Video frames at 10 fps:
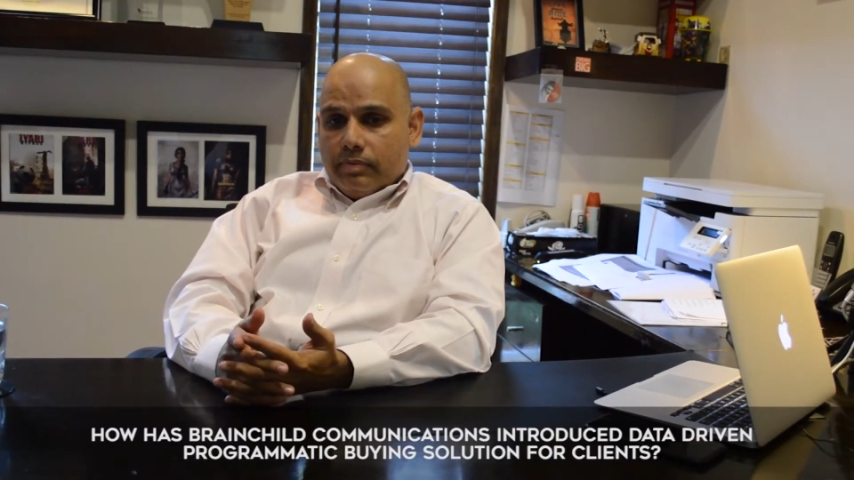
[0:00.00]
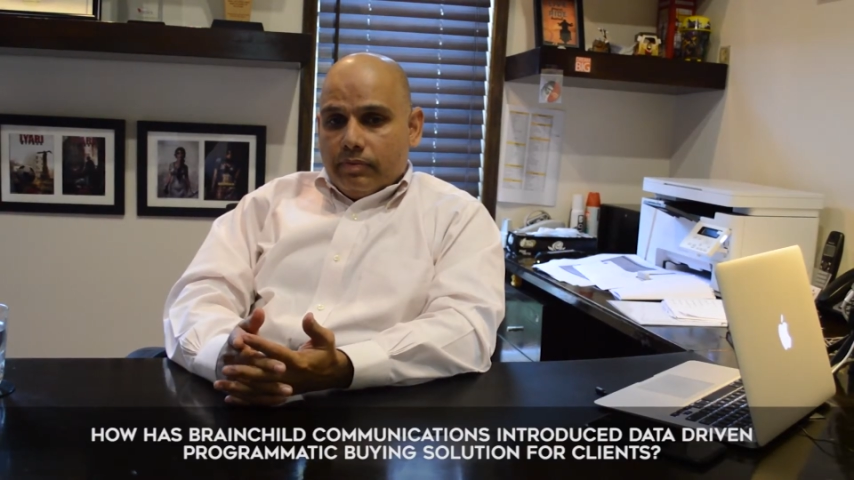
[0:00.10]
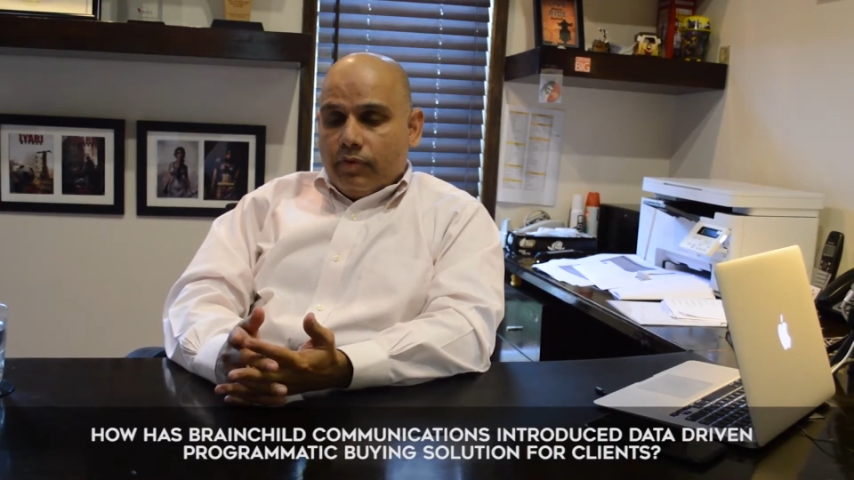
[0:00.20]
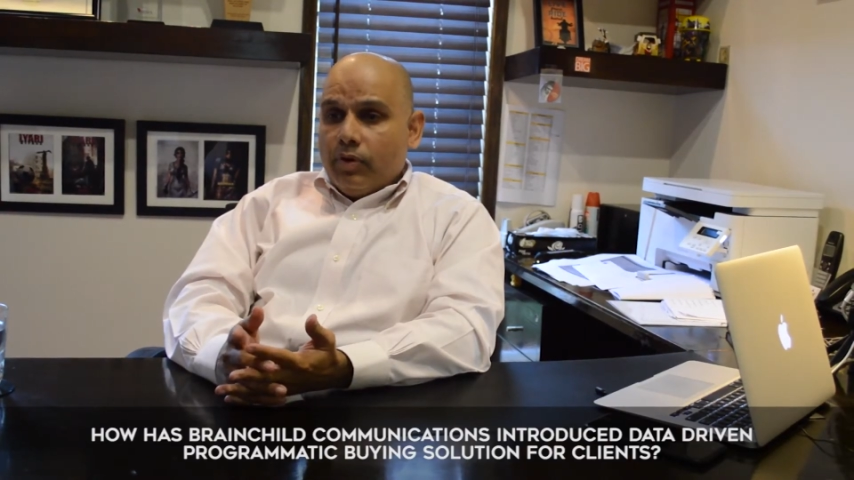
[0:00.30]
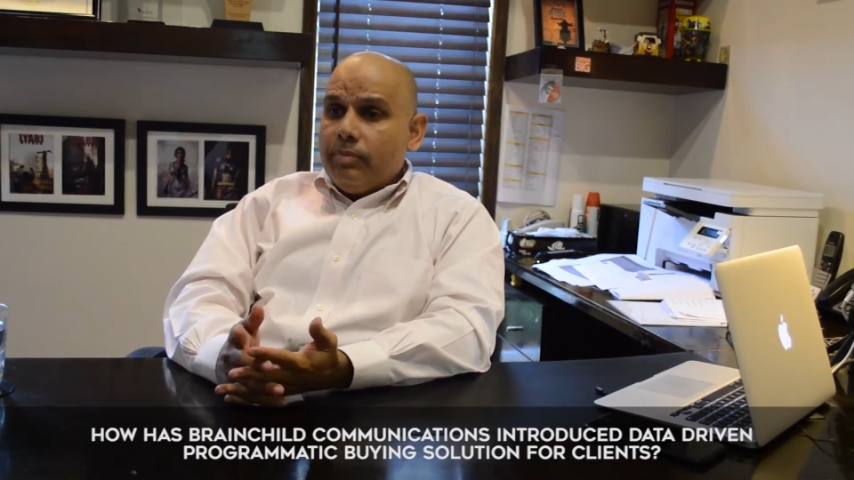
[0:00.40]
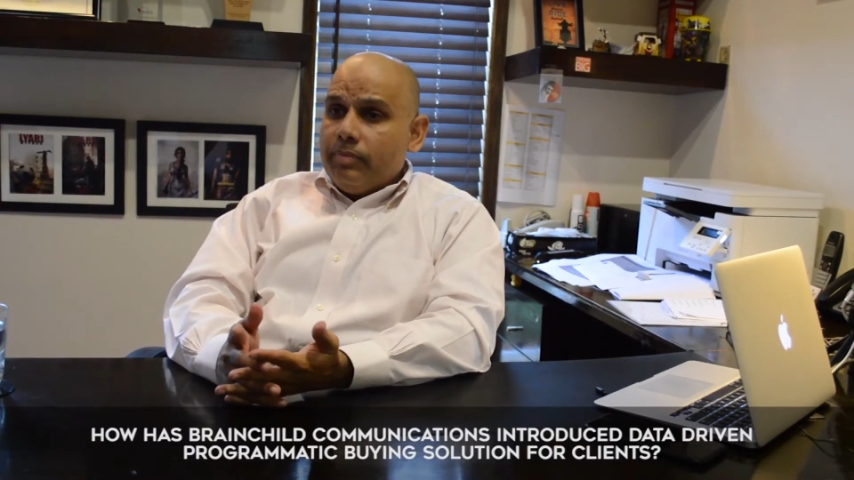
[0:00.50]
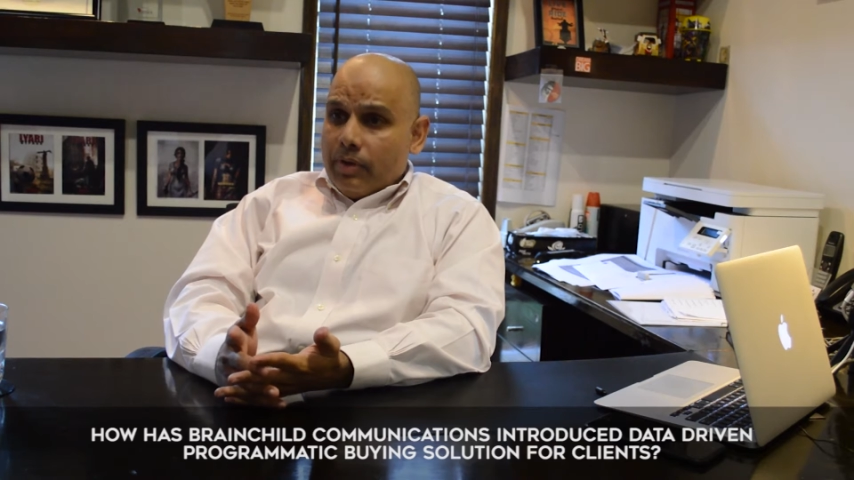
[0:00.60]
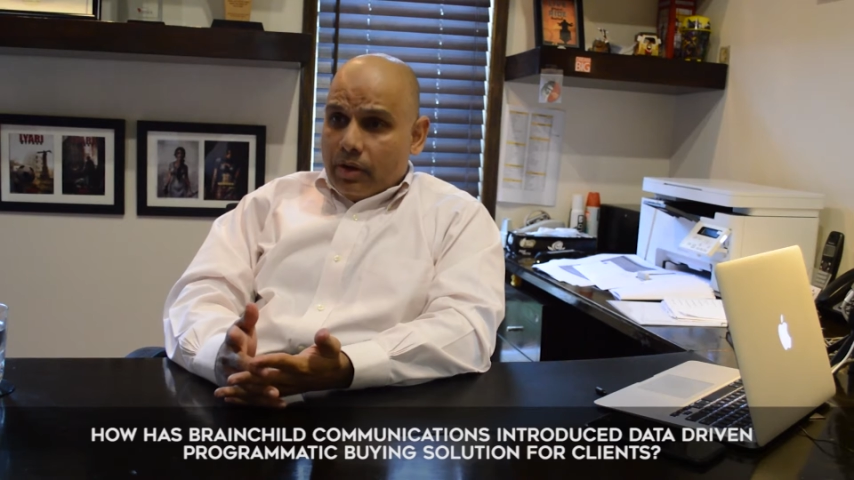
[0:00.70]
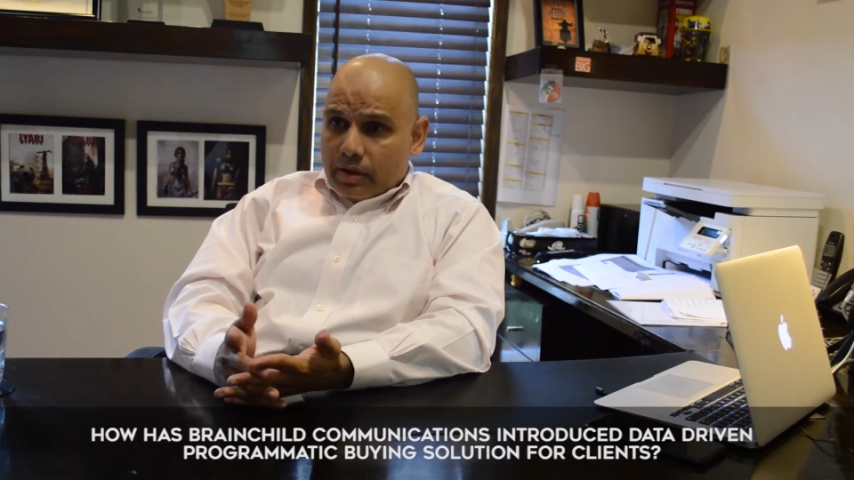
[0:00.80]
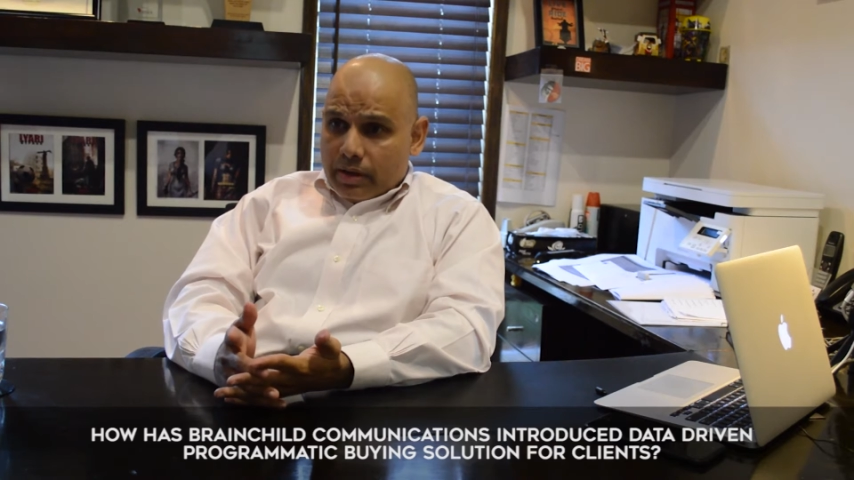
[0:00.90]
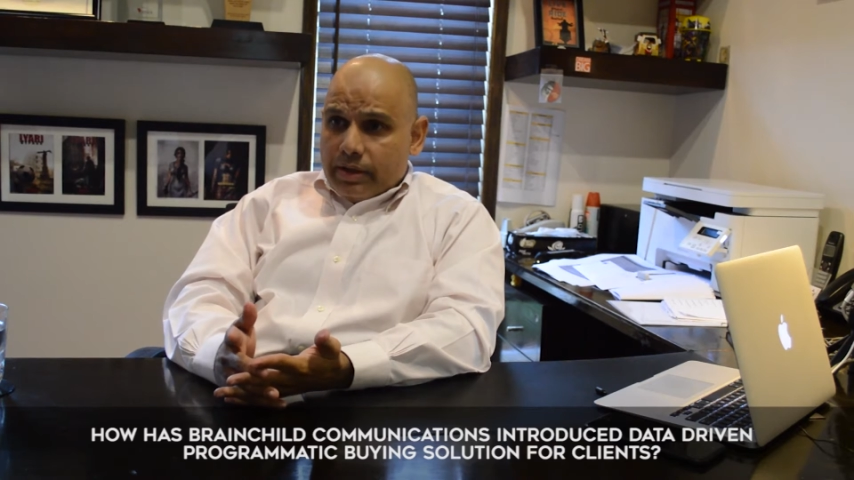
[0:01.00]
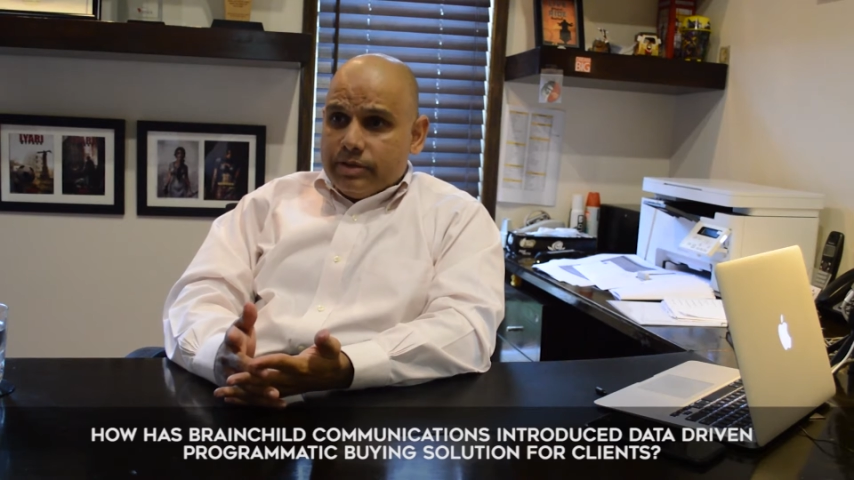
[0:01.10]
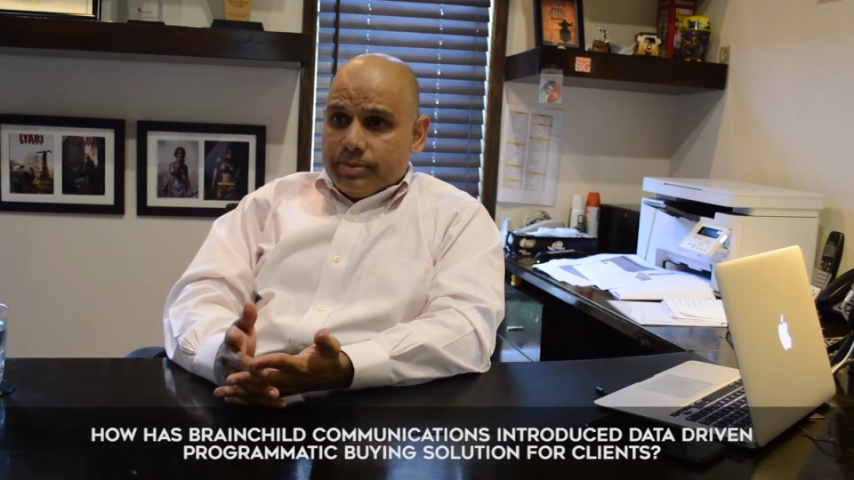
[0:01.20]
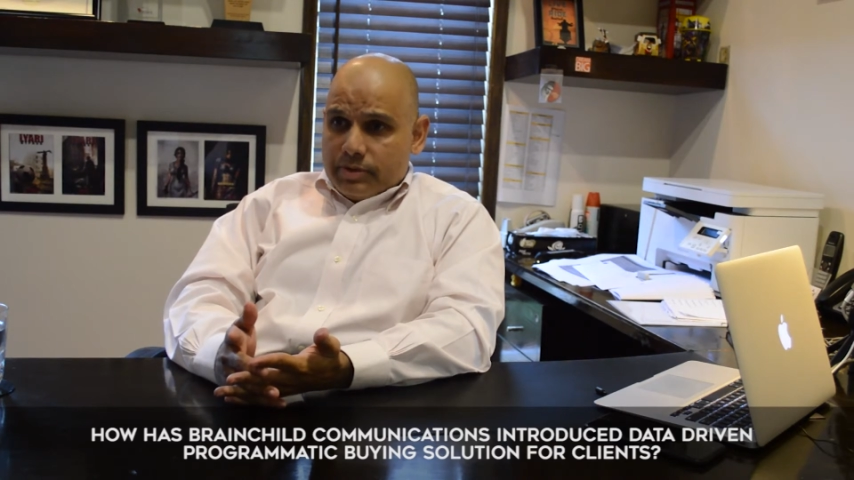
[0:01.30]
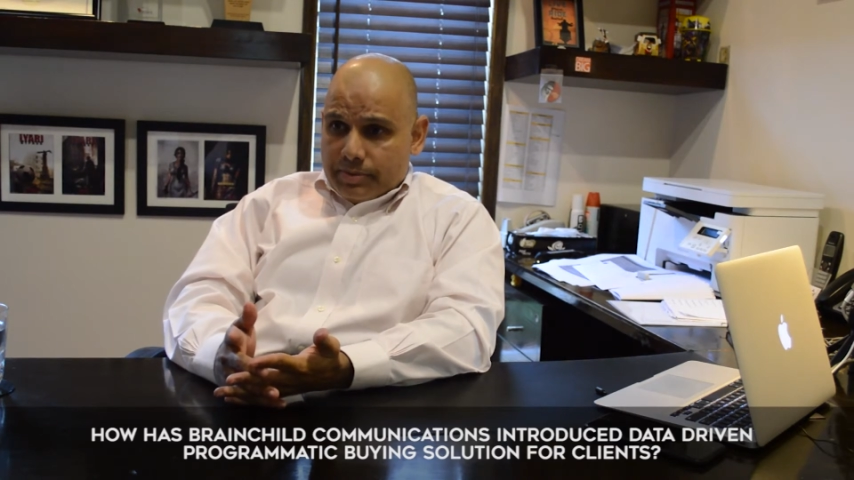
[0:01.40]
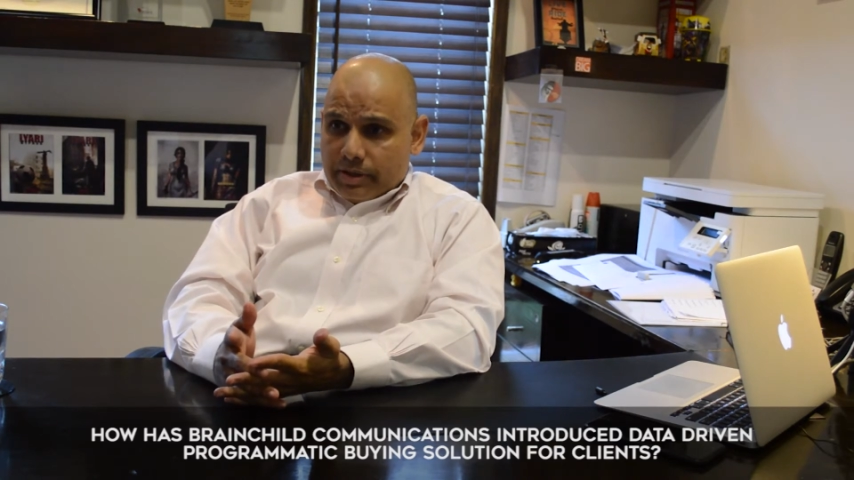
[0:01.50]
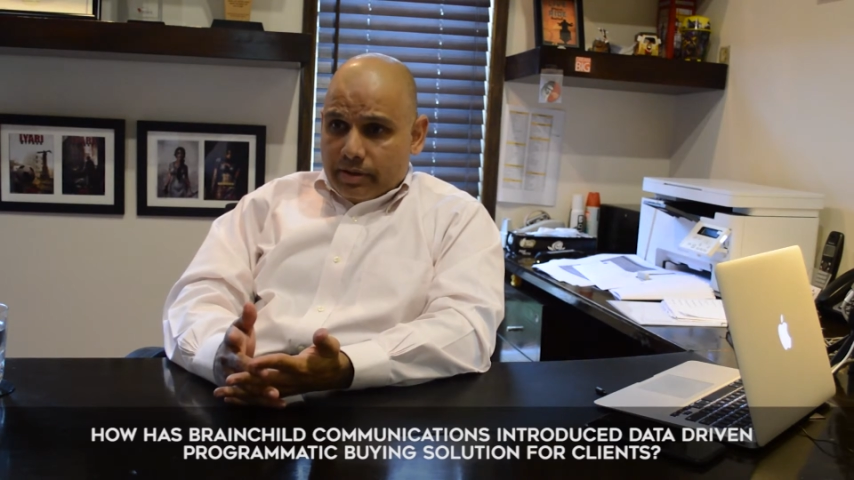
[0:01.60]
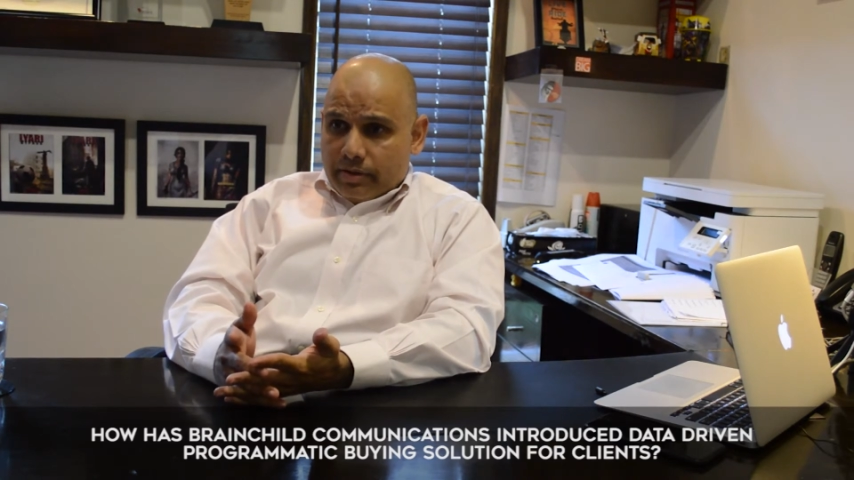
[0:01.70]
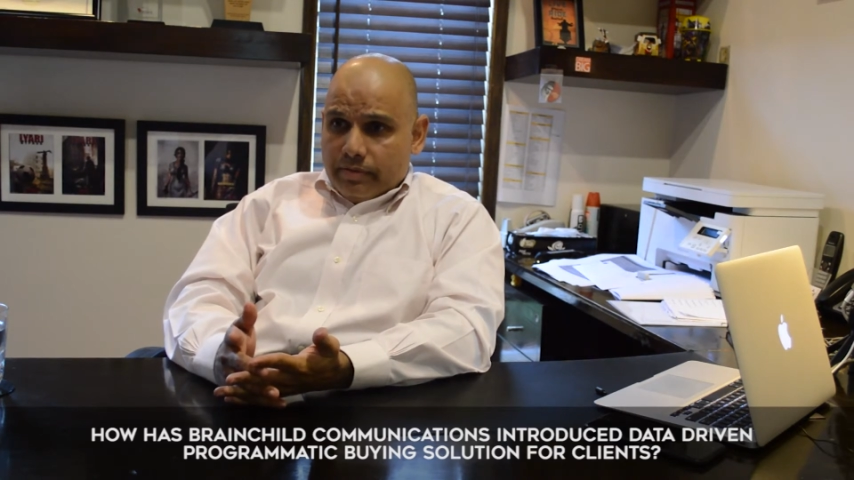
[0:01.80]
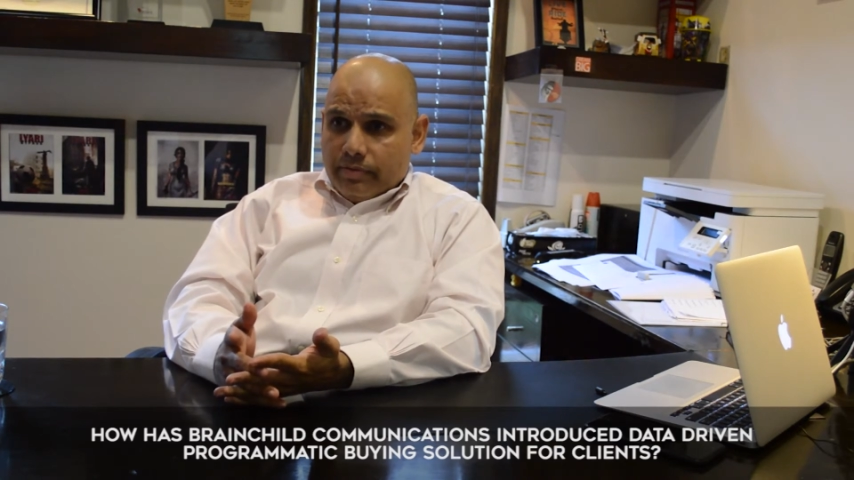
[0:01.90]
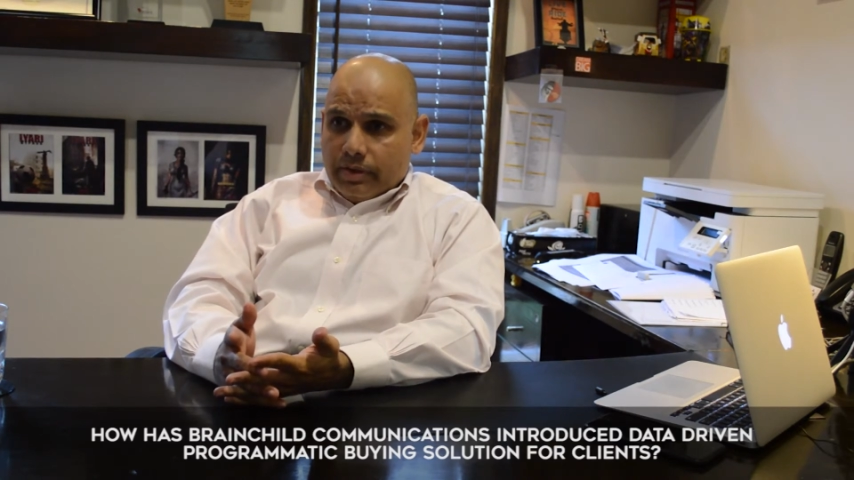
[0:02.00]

from our client's perspective,